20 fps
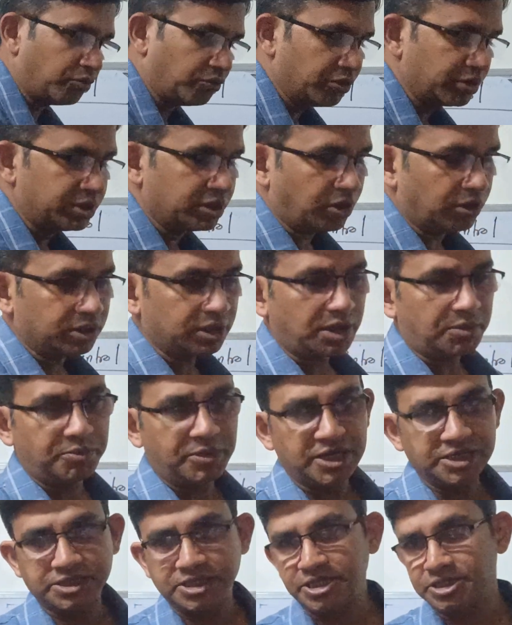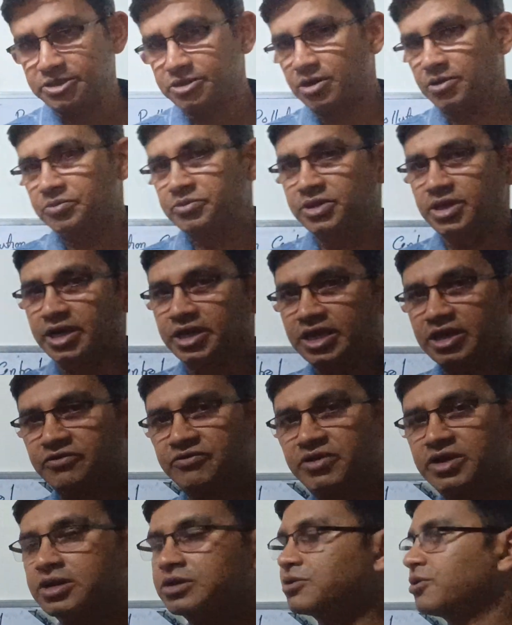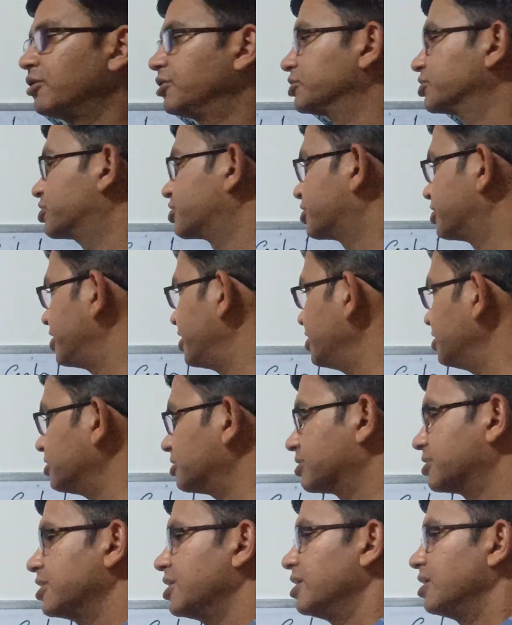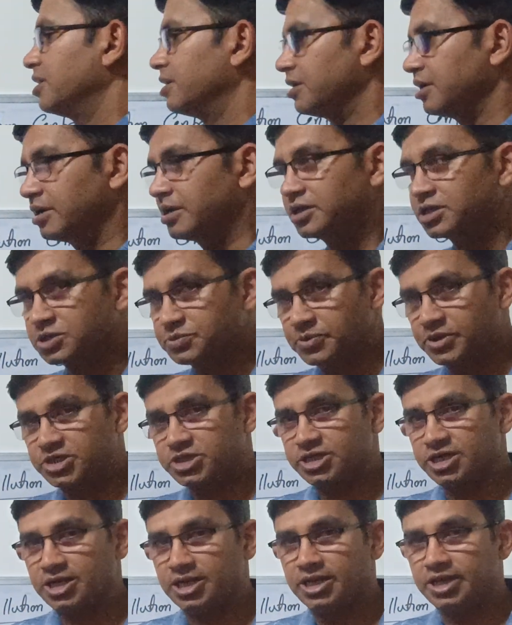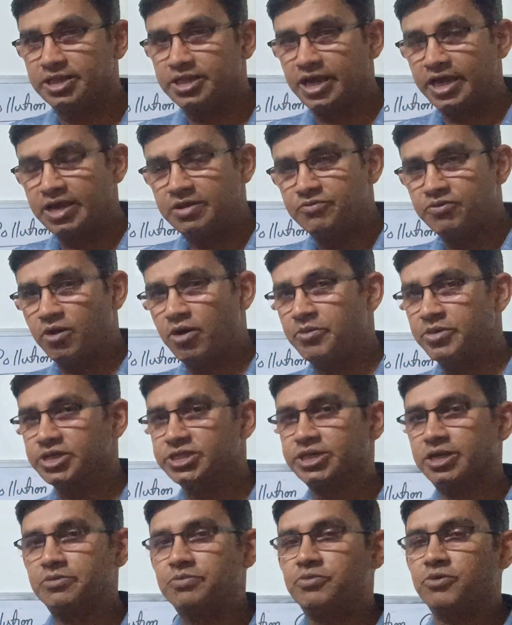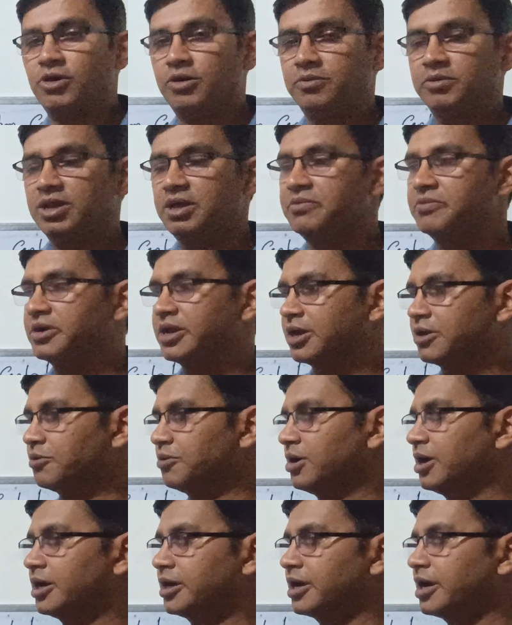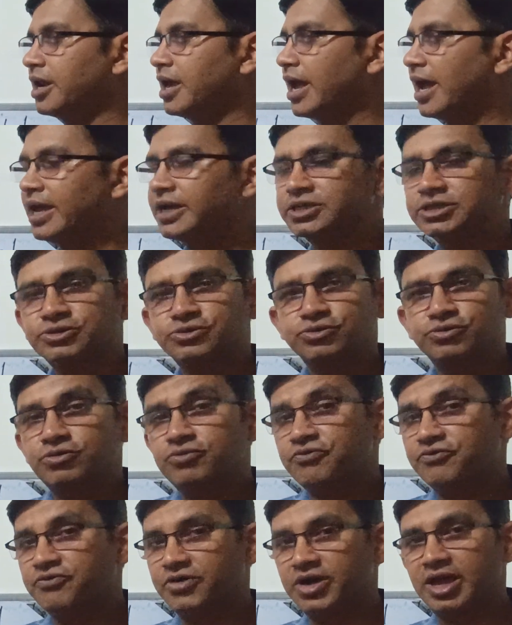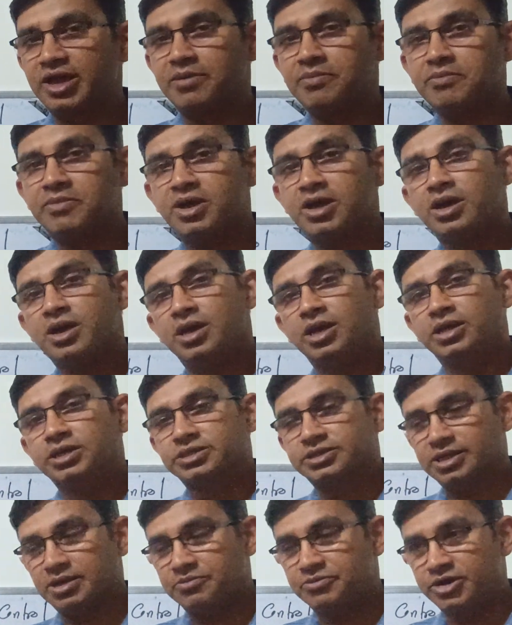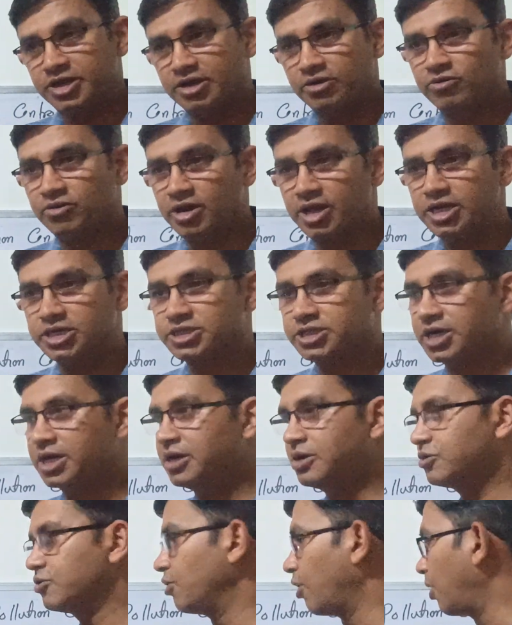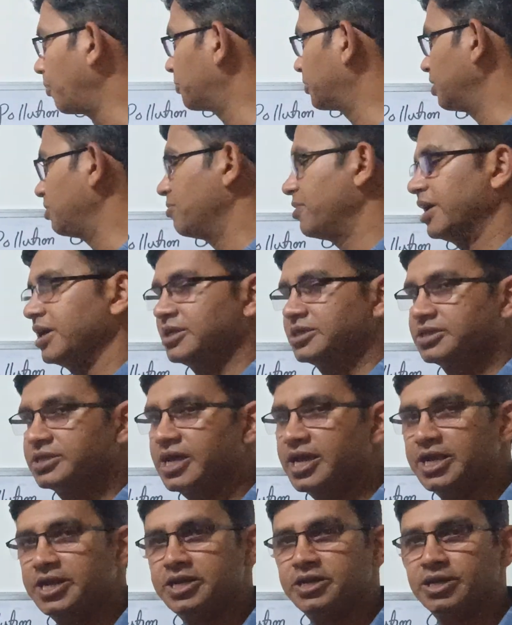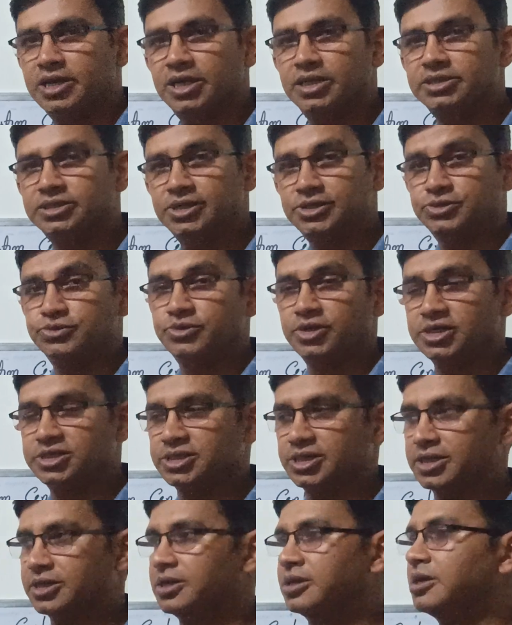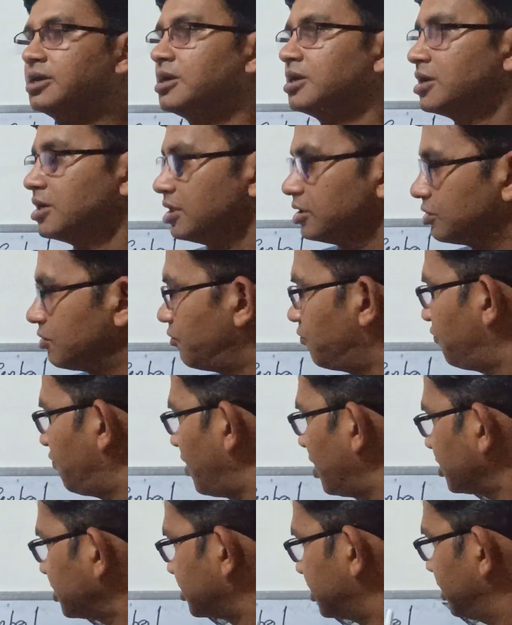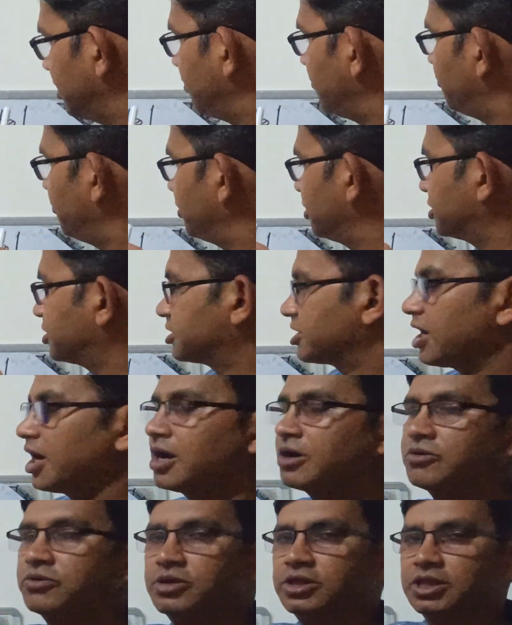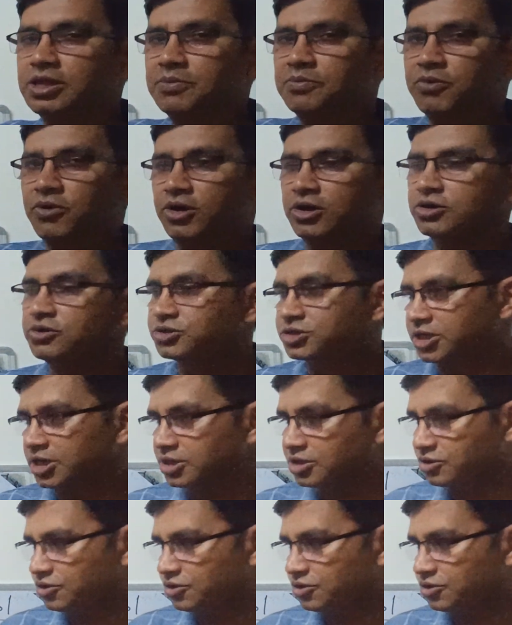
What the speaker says: with on the basis of the given constraints, especially the information problem, regulator has to frame some regulation to optimize the entire situation. So first, if we start with the pollution